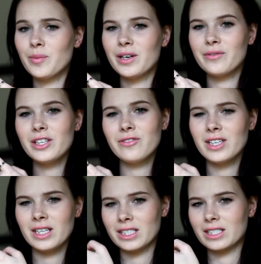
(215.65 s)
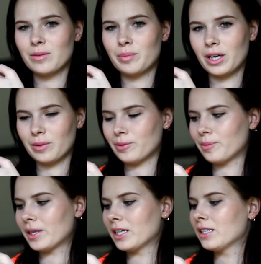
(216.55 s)
But I really, really liked the
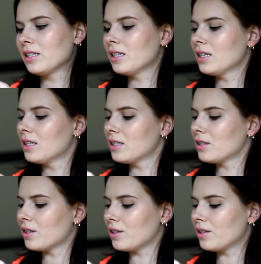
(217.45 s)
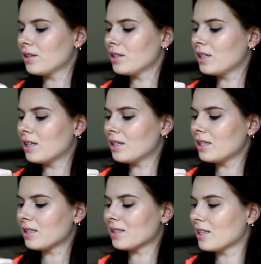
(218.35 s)
purple pair. So yeah,
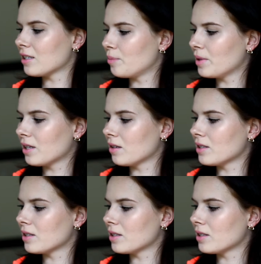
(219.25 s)
I decided to pick